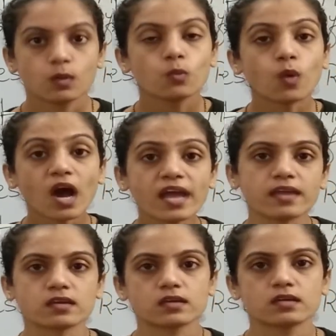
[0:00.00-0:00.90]

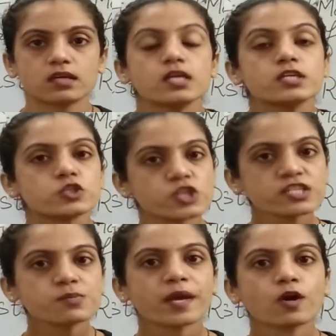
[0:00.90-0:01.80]
Why?
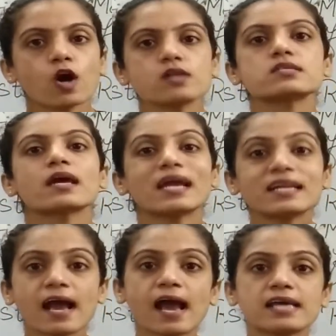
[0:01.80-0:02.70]
Just because it
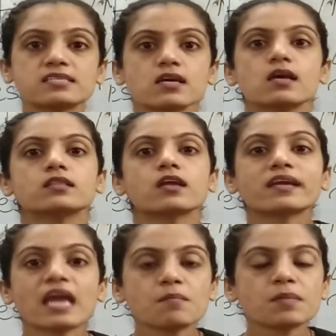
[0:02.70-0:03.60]
has the
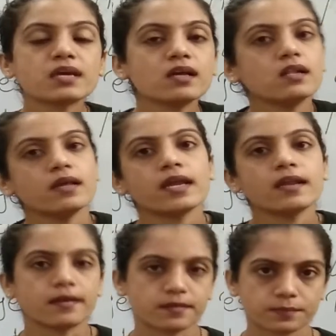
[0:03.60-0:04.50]
chemical in
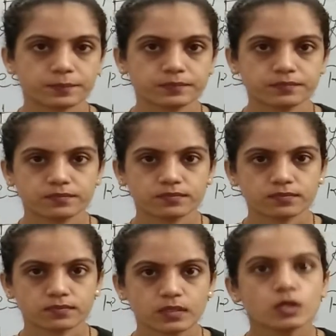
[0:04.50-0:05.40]
it.
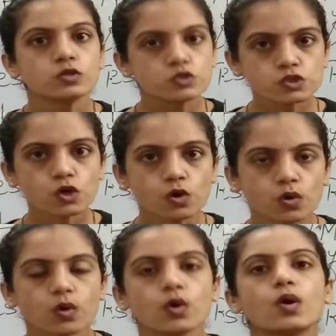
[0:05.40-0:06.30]

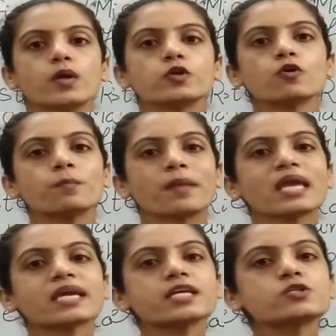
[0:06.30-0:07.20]
So, to
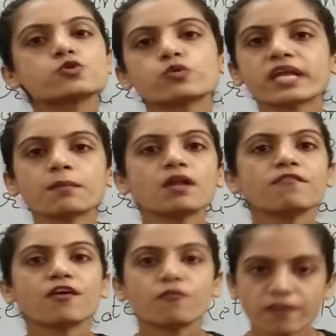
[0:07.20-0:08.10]
make it suitable
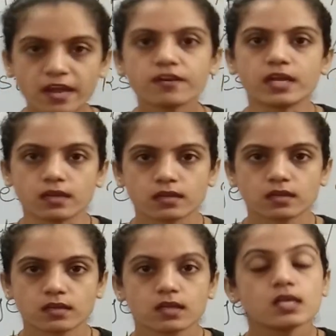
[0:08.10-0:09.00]
for wearing,
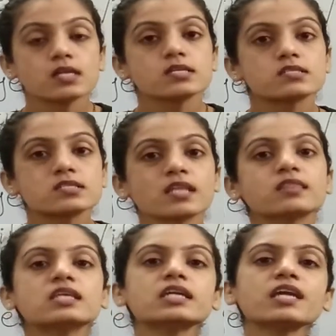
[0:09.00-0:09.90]

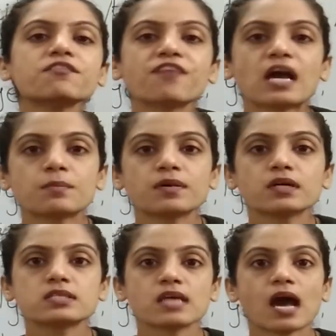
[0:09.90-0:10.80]
synthetic
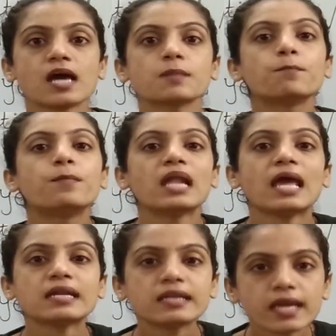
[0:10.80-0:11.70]
fibers are
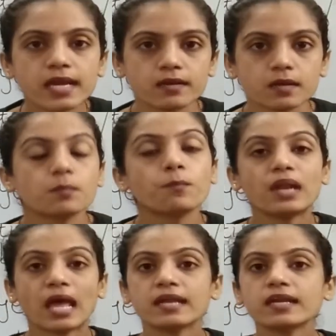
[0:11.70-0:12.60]
blended.
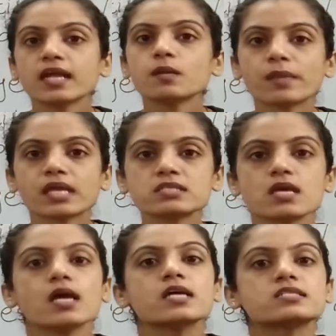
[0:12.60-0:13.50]
Blended means
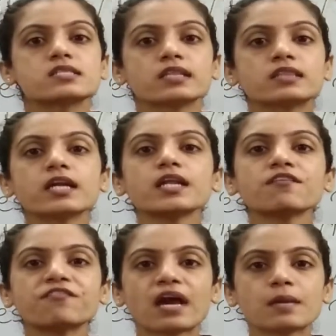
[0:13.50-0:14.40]
synthetic
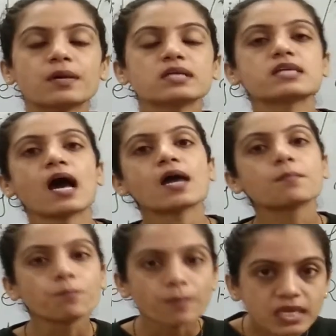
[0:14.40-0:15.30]
fibers
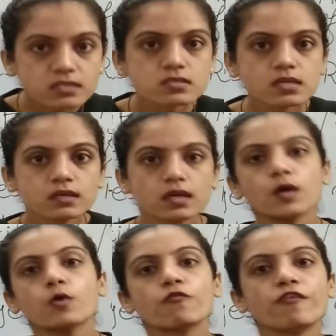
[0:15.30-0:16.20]
are mixed
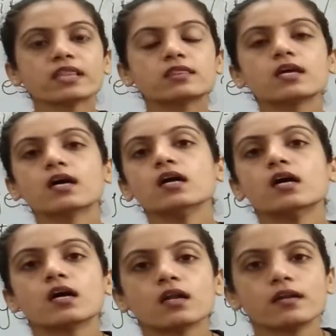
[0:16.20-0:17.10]
with the
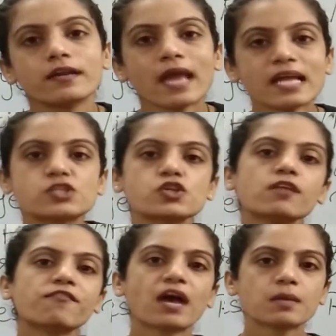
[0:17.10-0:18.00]
natural
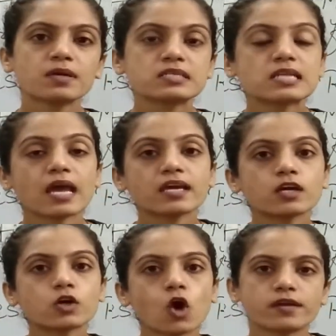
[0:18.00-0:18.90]
fibers like
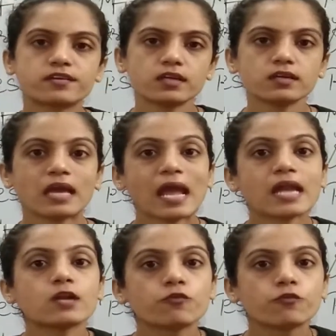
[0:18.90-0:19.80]
a cotton
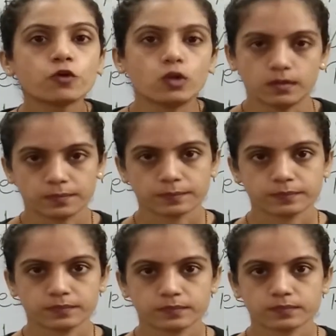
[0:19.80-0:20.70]
and wool.
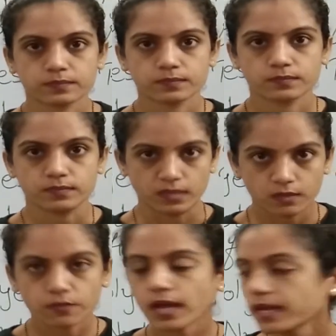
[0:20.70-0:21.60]

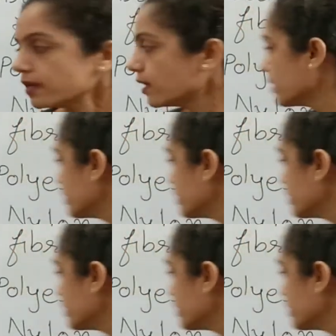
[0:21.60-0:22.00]
Right?